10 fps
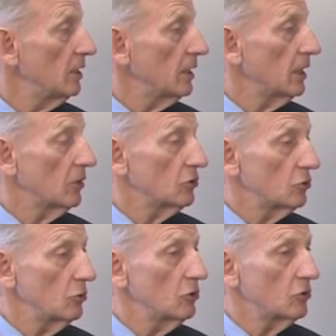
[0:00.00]
and as
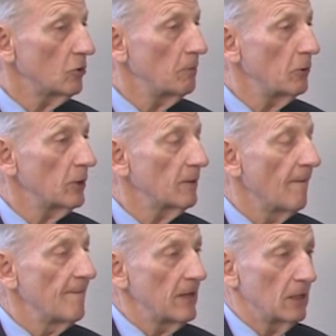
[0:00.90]
soon as they're born,
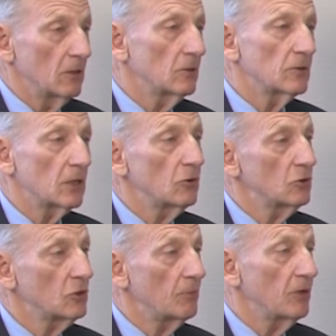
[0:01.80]
it looks like there's
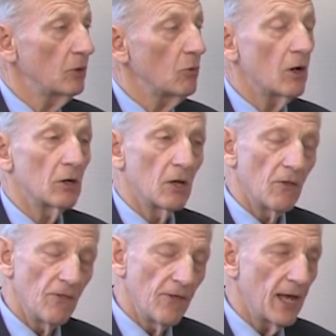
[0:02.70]
something wrong.
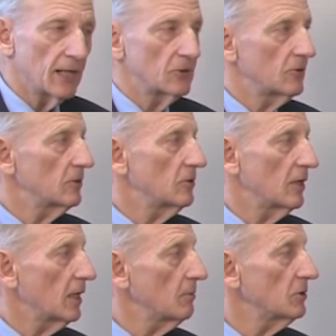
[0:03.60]
That's the
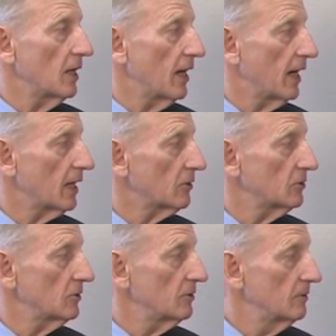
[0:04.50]
time to act.